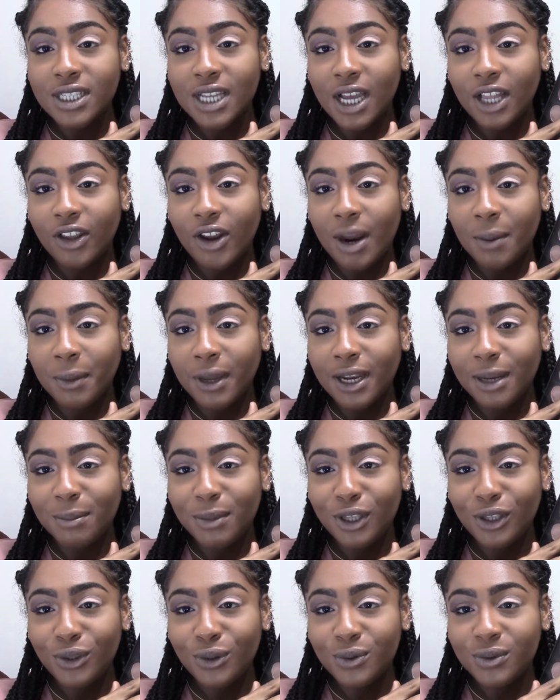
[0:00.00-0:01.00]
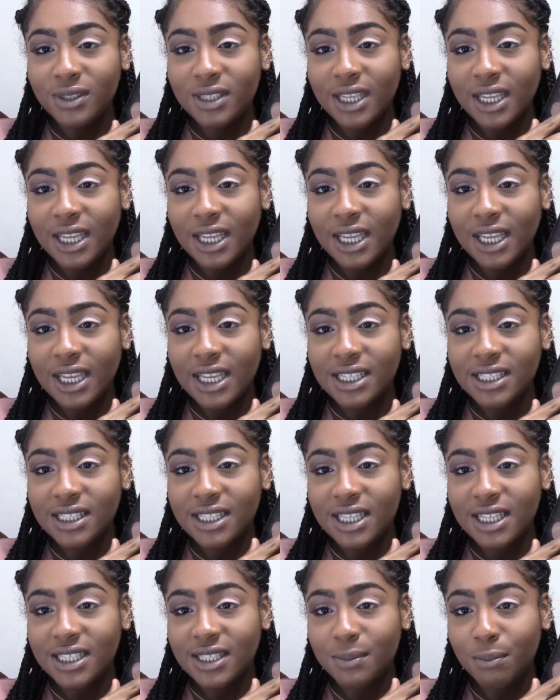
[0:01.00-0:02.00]
color I'm going to be using is
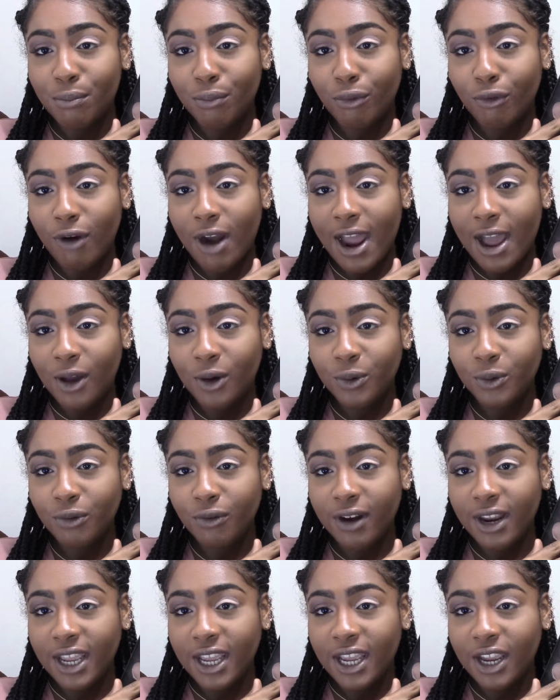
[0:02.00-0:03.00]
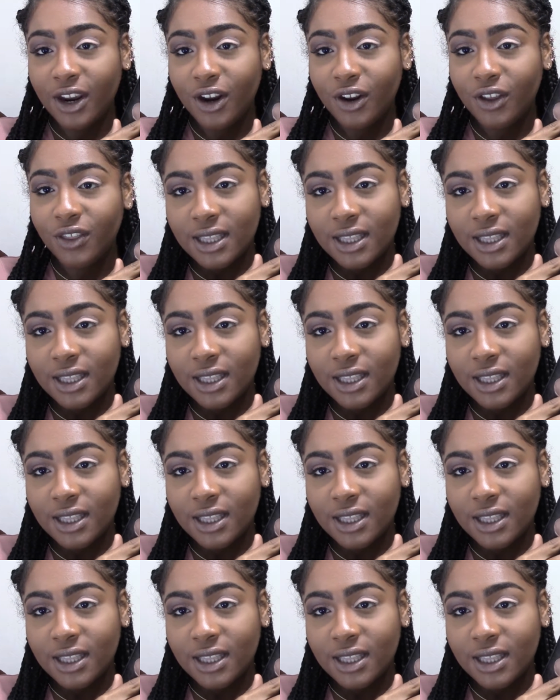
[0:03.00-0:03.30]
this brown right here.